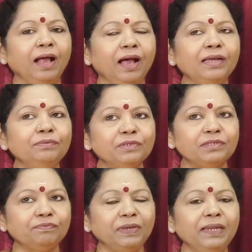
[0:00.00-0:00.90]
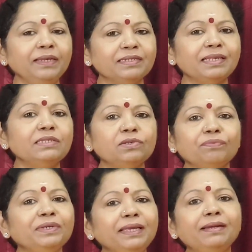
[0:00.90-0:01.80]
I was feeling a sense
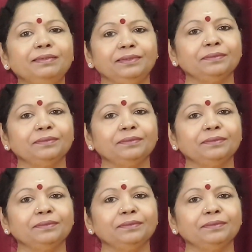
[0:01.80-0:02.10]
of guilt.